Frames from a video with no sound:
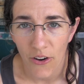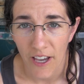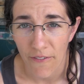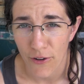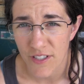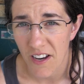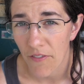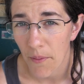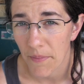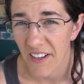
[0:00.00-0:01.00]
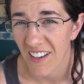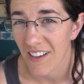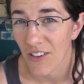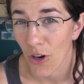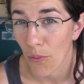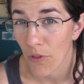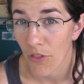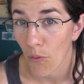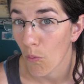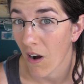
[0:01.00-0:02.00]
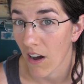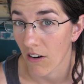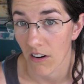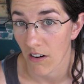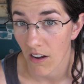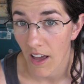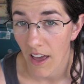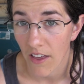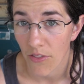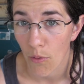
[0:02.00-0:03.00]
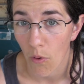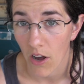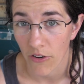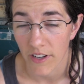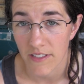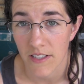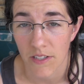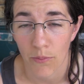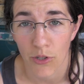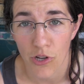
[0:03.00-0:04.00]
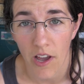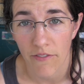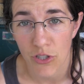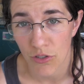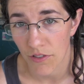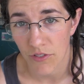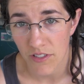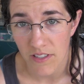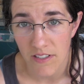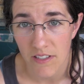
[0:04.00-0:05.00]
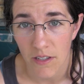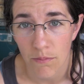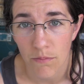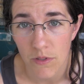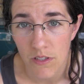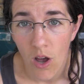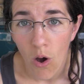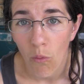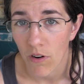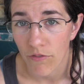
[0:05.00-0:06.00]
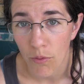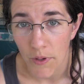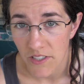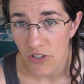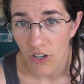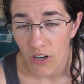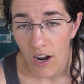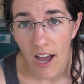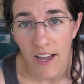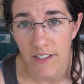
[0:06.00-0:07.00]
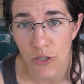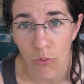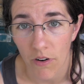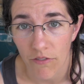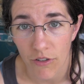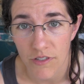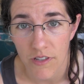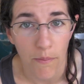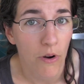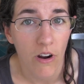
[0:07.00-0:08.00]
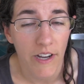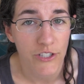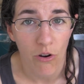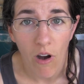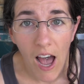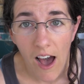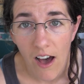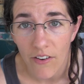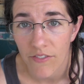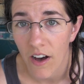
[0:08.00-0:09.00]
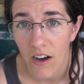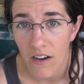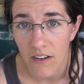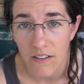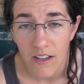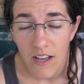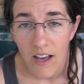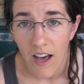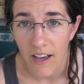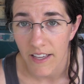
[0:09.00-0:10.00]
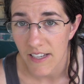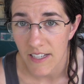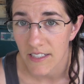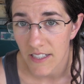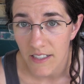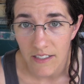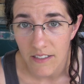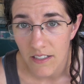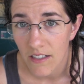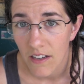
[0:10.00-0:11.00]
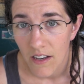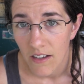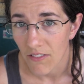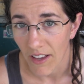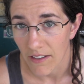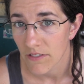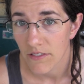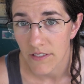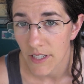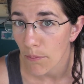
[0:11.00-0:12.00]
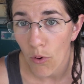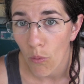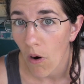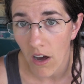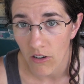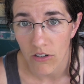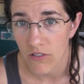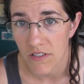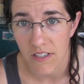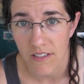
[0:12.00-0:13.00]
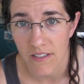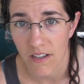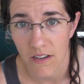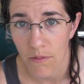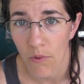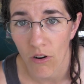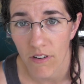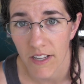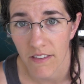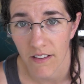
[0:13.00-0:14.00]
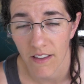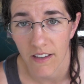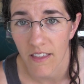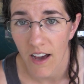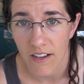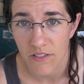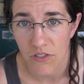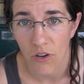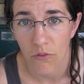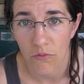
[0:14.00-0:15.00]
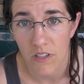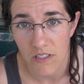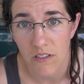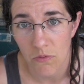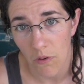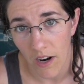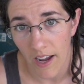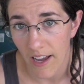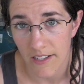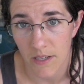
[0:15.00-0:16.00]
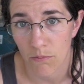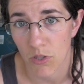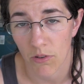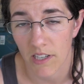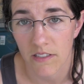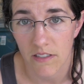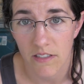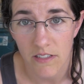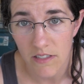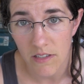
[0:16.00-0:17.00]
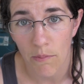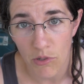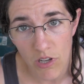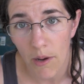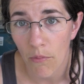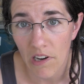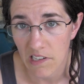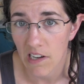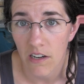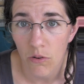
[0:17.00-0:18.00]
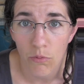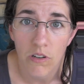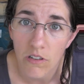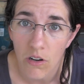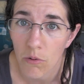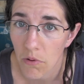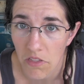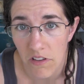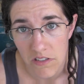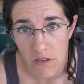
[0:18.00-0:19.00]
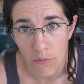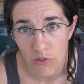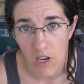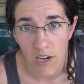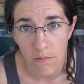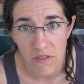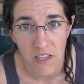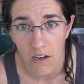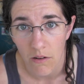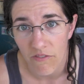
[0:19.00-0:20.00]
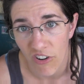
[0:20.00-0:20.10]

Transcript: Okay, first off, I'm going to go with their water and their watering system, which I have two different systems, one for winter and one for summer. I don't have a heated, like, nipple water system or anything like that, so this is what I end up doing. Since it's summertime right now, we'll go with the summertime setup